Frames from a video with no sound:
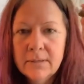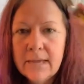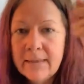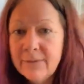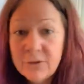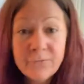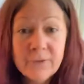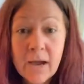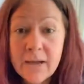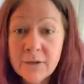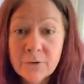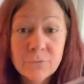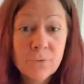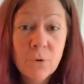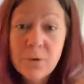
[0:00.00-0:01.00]
and you've got
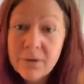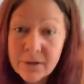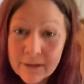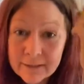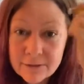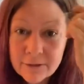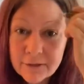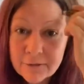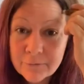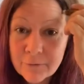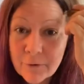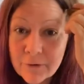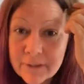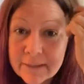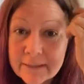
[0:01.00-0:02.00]
your roller, and you can
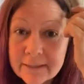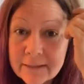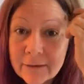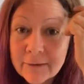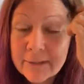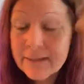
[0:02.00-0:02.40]
roll it, you know,